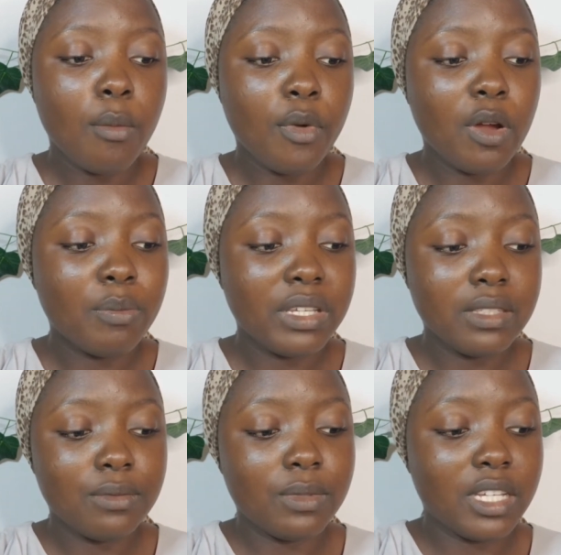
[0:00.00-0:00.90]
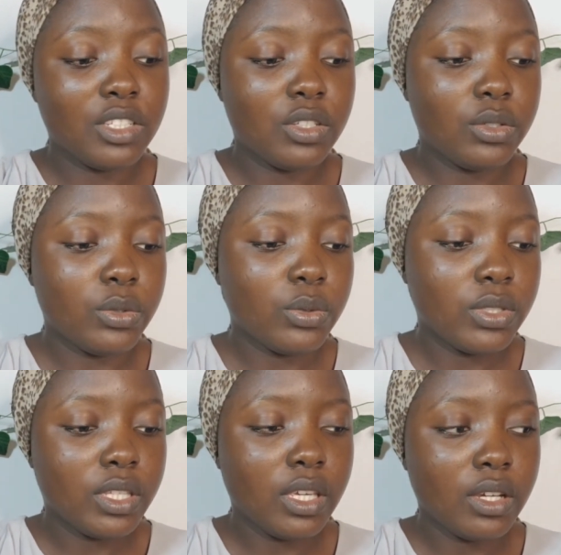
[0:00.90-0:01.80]
brow pencil that she
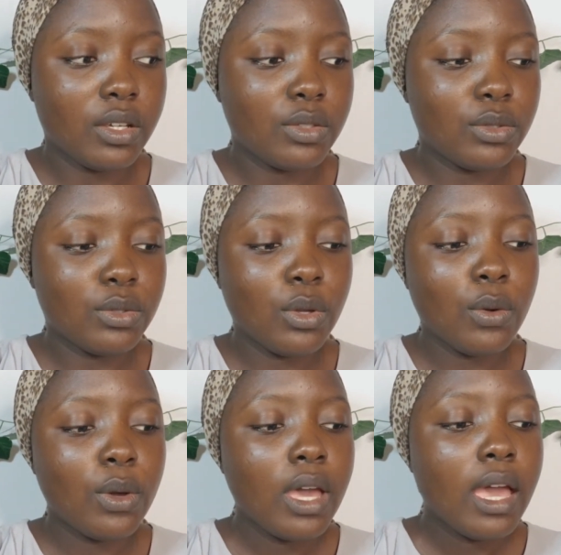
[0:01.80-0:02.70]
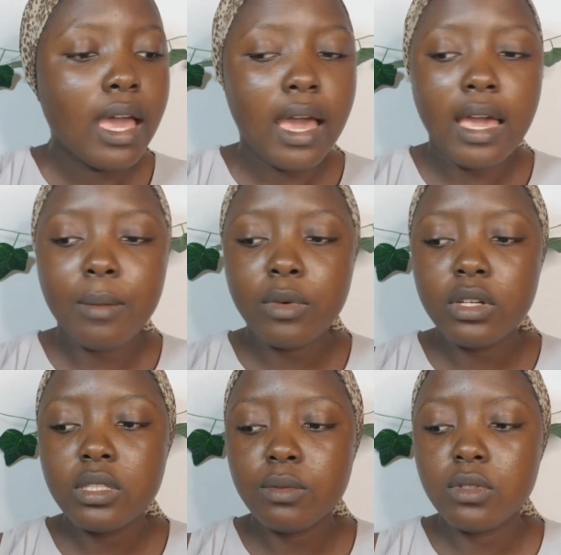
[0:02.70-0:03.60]
used here, so I am
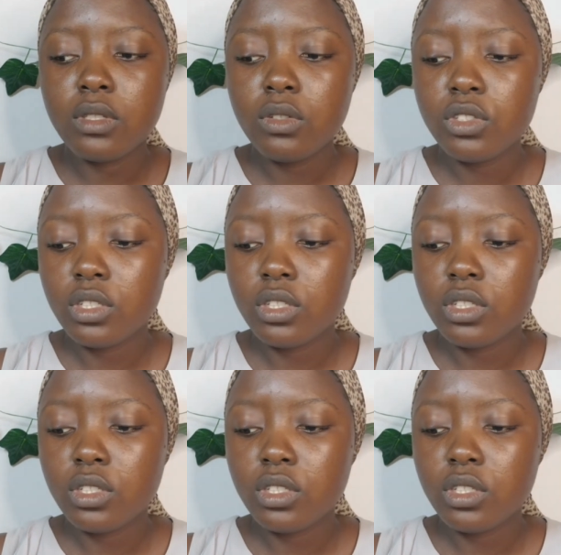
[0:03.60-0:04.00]
going to be using